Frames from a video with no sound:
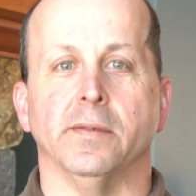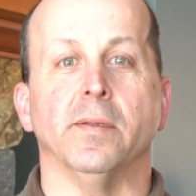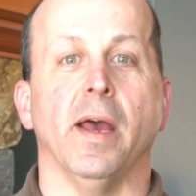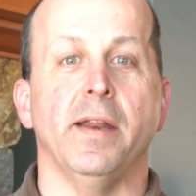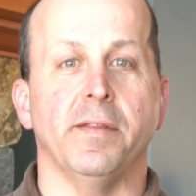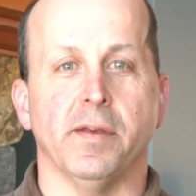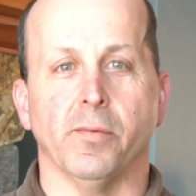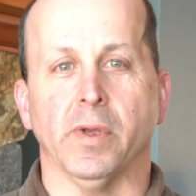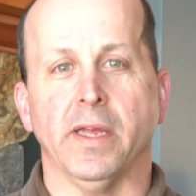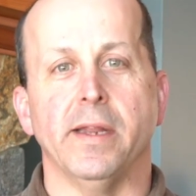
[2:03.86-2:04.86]
anything
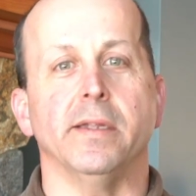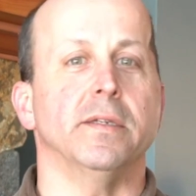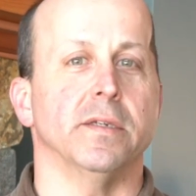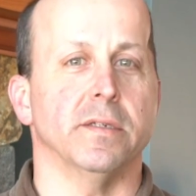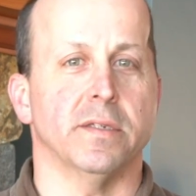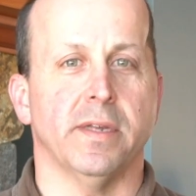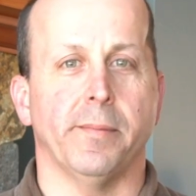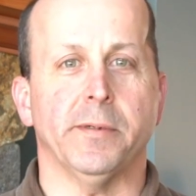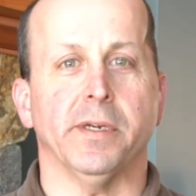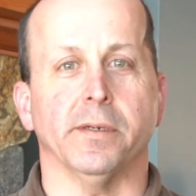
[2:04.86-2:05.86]
related to
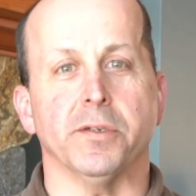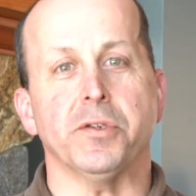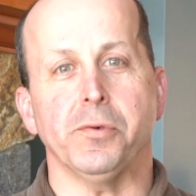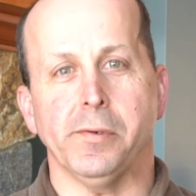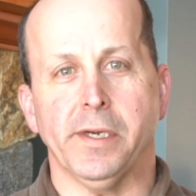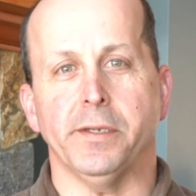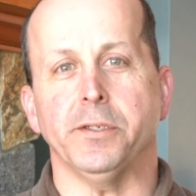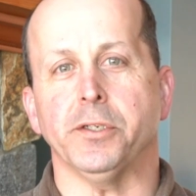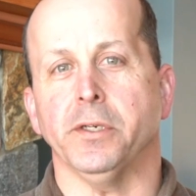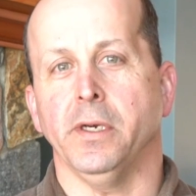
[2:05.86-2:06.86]
septic or
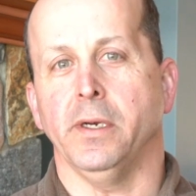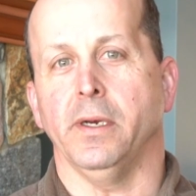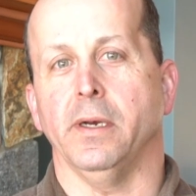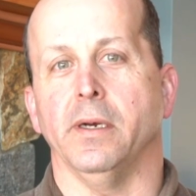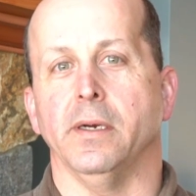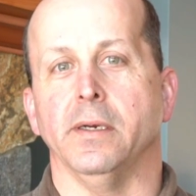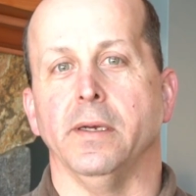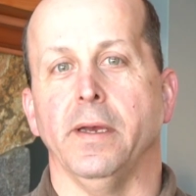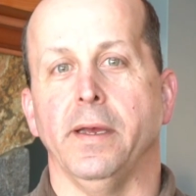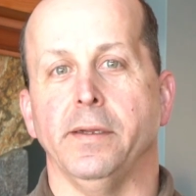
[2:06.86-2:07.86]
sewage,
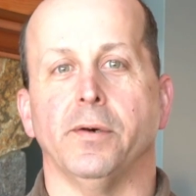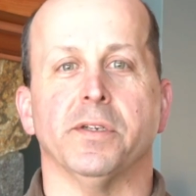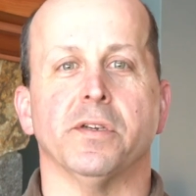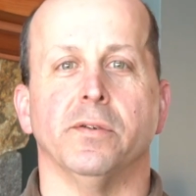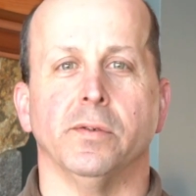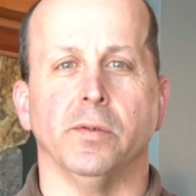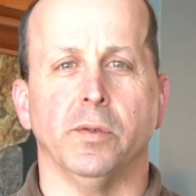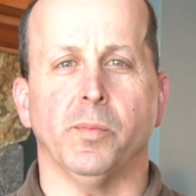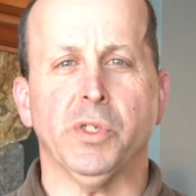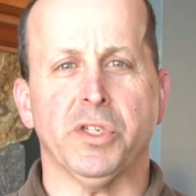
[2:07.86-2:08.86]
and also
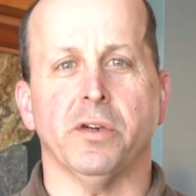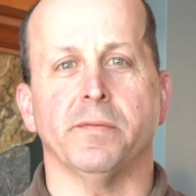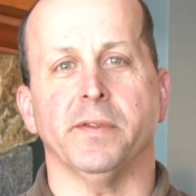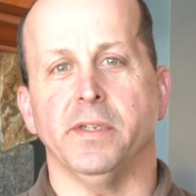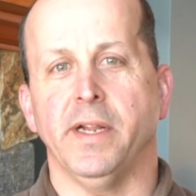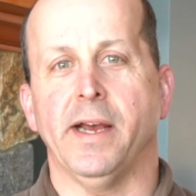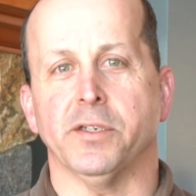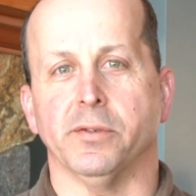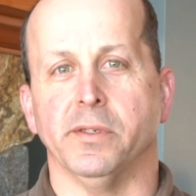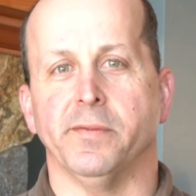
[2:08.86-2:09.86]
preserve the
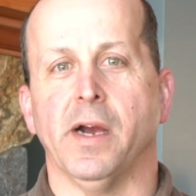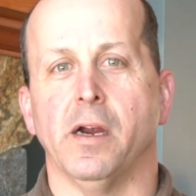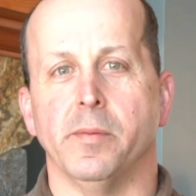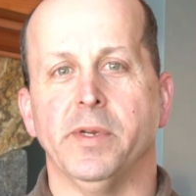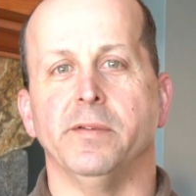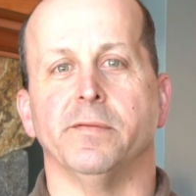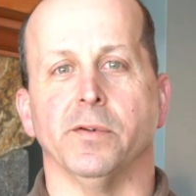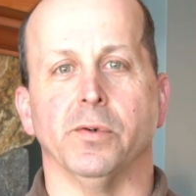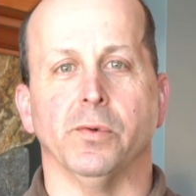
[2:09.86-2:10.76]
natural environment for